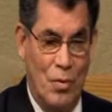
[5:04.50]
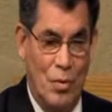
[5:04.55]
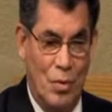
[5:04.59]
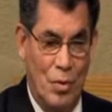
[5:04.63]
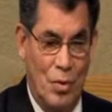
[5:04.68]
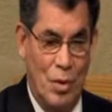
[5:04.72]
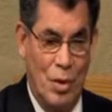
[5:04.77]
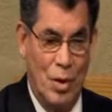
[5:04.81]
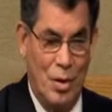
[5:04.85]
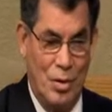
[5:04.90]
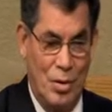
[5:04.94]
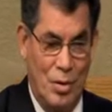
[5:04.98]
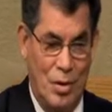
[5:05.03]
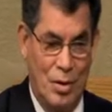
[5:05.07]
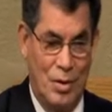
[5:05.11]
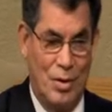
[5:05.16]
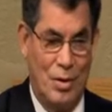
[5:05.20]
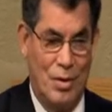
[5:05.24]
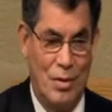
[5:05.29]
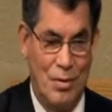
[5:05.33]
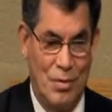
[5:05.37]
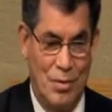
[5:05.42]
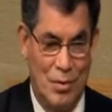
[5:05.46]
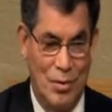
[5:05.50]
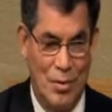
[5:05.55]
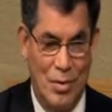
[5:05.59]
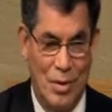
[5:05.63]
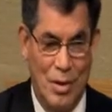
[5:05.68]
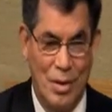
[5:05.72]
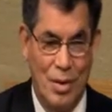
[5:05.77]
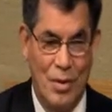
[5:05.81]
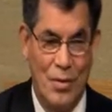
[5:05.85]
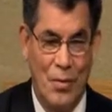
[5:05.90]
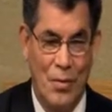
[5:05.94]
Jesus, you
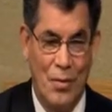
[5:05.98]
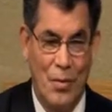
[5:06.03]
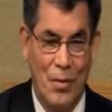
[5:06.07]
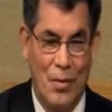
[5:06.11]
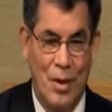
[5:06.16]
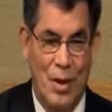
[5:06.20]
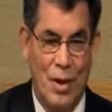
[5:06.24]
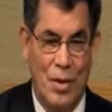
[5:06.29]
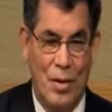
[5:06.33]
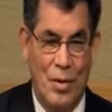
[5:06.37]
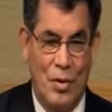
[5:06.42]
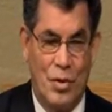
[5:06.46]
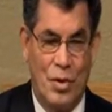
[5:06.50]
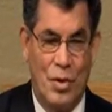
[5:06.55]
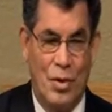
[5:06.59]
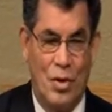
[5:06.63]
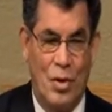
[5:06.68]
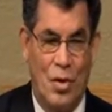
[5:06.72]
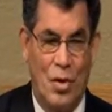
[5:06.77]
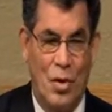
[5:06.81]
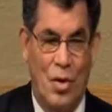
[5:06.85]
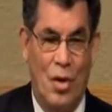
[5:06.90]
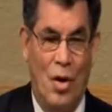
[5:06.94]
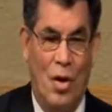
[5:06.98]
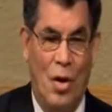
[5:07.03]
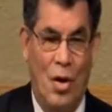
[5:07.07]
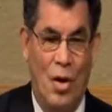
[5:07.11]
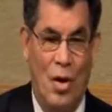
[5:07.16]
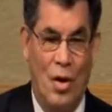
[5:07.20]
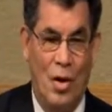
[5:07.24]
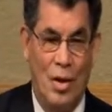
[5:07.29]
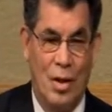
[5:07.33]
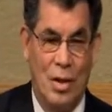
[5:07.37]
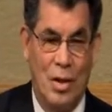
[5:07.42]
see. So the
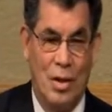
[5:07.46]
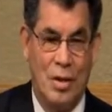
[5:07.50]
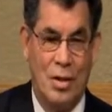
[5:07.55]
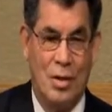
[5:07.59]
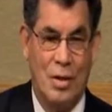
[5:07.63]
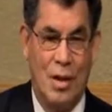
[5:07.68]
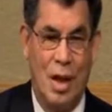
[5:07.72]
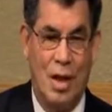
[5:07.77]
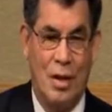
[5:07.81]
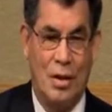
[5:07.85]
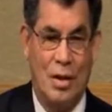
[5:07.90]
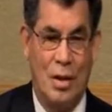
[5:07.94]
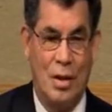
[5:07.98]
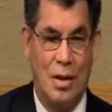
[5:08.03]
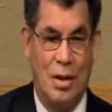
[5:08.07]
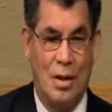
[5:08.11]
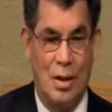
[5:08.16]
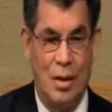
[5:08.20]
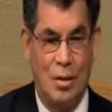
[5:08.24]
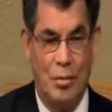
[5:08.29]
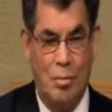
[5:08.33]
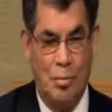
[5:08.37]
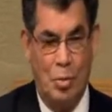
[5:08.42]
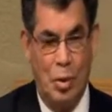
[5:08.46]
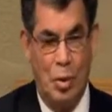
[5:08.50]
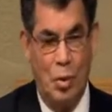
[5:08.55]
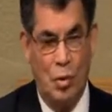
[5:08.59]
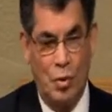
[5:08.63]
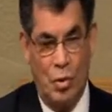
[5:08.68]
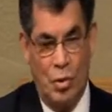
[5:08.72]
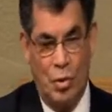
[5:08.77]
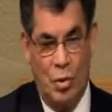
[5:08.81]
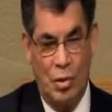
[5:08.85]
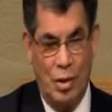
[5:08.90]
law is not the
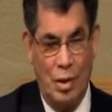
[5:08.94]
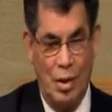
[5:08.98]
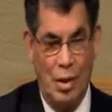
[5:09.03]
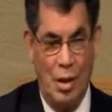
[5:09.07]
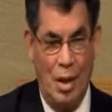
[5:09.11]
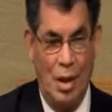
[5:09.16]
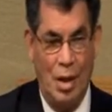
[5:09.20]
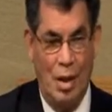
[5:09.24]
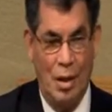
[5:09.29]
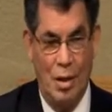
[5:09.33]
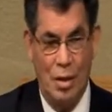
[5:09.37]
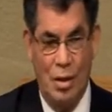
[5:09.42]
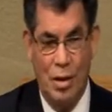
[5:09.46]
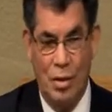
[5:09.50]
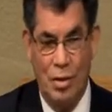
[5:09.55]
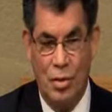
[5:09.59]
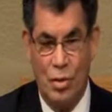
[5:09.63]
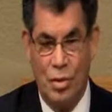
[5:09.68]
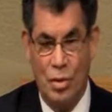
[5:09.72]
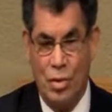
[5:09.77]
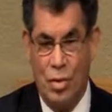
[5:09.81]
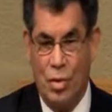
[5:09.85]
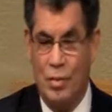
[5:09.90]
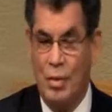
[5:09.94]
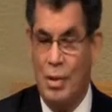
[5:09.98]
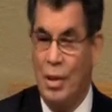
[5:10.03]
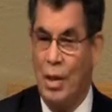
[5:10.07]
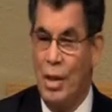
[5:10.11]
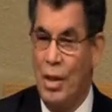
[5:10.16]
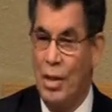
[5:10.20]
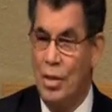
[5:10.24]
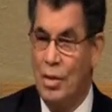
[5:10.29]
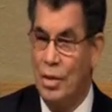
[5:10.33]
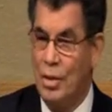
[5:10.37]
kaput or the end or the
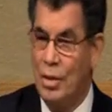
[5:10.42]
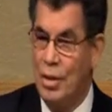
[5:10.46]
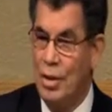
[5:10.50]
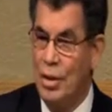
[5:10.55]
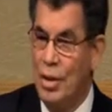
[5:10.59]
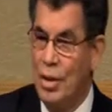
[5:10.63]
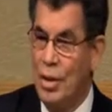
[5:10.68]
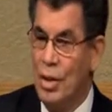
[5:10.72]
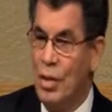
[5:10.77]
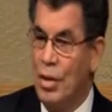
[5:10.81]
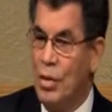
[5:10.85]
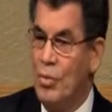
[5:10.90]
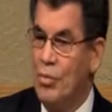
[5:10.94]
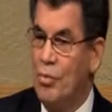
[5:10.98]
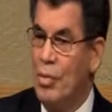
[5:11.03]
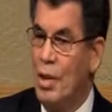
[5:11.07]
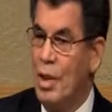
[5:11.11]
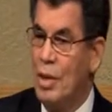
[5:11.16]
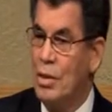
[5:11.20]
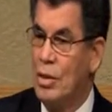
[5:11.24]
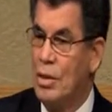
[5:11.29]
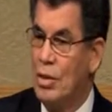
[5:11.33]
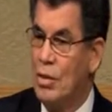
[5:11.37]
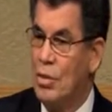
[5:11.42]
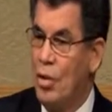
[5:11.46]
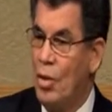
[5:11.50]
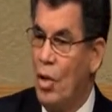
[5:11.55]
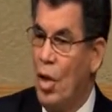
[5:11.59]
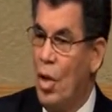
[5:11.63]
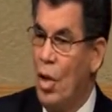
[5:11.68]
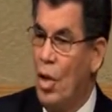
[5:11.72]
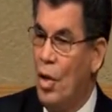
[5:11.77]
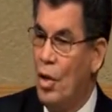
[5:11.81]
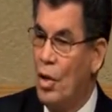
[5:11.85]
termination, but the
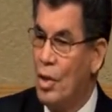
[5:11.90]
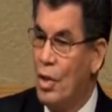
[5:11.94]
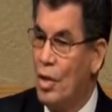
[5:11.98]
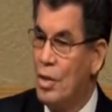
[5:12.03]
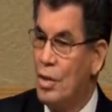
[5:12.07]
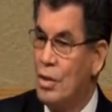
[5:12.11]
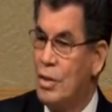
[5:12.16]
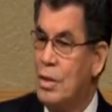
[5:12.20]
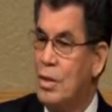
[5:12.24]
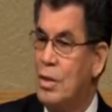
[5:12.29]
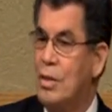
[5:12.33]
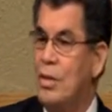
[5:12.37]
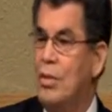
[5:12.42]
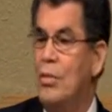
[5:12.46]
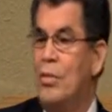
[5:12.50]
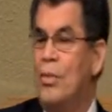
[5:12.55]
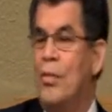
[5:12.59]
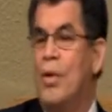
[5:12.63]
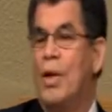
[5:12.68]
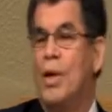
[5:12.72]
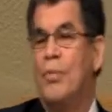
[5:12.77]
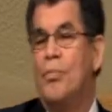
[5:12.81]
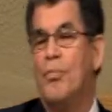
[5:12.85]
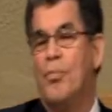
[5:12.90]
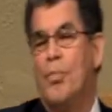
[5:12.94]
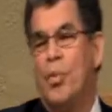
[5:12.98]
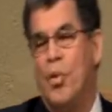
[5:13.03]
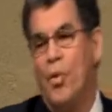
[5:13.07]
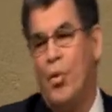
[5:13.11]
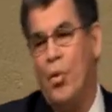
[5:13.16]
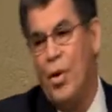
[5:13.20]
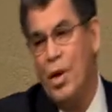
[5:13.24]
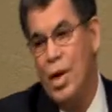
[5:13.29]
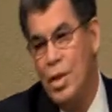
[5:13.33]
law is the one
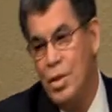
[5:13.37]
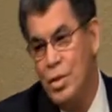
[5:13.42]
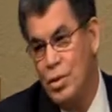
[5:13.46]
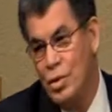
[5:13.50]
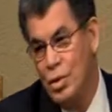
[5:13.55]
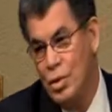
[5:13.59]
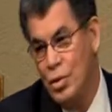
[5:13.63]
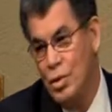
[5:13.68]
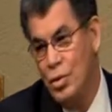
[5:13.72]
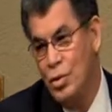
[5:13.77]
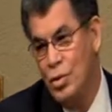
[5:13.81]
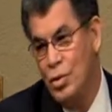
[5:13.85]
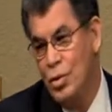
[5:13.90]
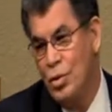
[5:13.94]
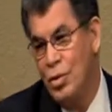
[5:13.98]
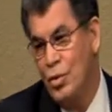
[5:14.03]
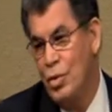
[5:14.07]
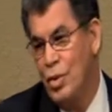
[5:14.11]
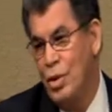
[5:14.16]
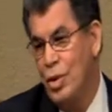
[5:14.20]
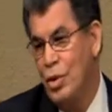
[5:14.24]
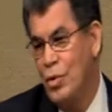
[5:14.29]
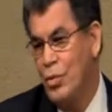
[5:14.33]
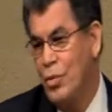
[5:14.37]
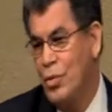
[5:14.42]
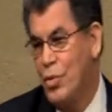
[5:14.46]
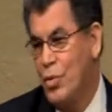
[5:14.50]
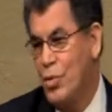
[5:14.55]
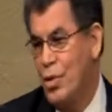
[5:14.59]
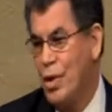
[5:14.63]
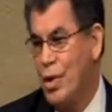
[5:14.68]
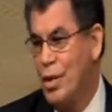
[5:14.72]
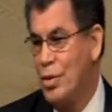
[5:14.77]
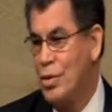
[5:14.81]
pointing to your need of
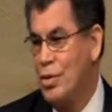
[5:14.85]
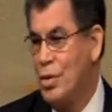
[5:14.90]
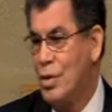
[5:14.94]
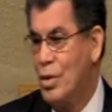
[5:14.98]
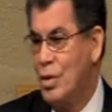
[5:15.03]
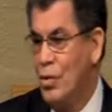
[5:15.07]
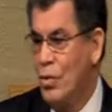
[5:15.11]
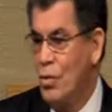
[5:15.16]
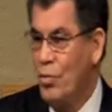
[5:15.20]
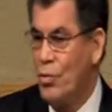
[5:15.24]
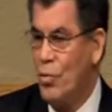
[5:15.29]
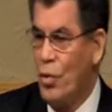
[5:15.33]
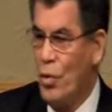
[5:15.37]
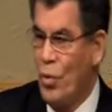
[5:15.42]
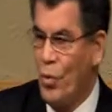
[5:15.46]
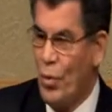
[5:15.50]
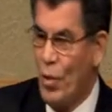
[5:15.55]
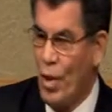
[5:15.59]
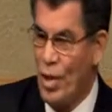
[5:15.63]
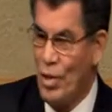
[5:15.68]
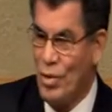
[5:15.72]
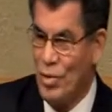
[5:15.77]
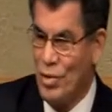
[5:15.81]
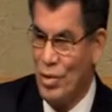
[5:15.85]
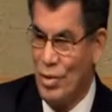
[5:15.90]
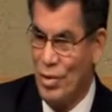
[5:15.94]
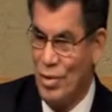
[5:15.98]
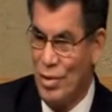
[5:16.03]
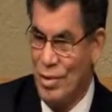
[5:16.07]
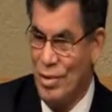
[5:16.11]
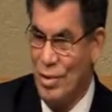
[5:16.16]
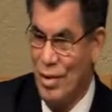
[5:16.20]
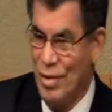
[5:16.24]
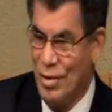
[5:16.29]
Christ for
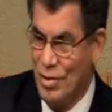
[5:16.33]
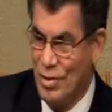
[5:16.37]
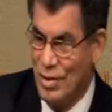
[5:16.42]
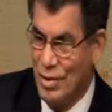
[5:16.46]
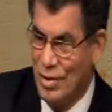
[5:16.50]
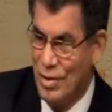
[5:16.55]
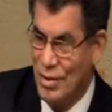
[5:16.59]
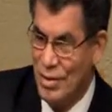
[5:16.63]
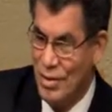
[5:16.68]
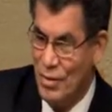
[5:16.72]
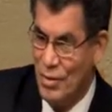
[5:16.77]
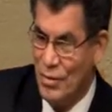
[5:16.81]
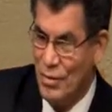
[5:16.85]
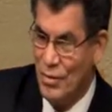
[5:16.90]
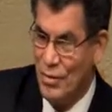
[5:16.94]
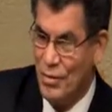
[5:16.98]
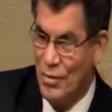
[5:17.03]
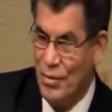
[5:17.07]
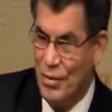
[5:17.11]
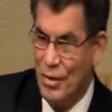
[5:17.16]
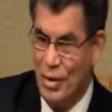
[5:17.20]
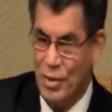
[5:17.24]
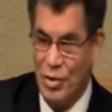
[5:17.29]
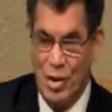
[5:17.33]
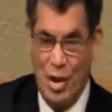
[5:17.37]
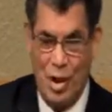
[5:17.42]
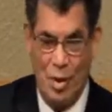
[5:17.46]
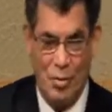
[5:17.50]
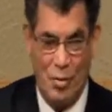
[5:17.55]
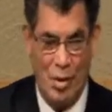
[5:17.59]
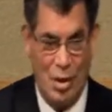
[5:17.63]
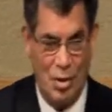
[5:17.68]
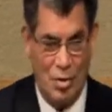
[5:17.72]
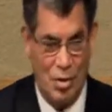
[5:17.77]
righteousness. Does that
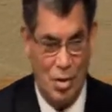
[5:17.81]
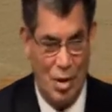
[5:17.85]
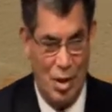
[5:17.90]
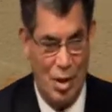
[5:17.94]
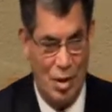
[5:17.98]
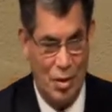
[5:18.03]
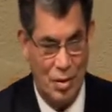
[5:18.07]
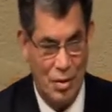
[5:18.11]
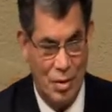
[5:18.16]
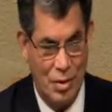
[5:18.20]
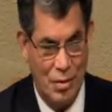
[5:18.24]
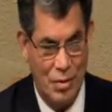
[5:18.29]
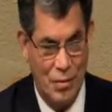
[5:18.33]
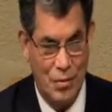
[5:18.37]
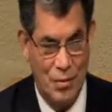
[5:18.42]
make sense?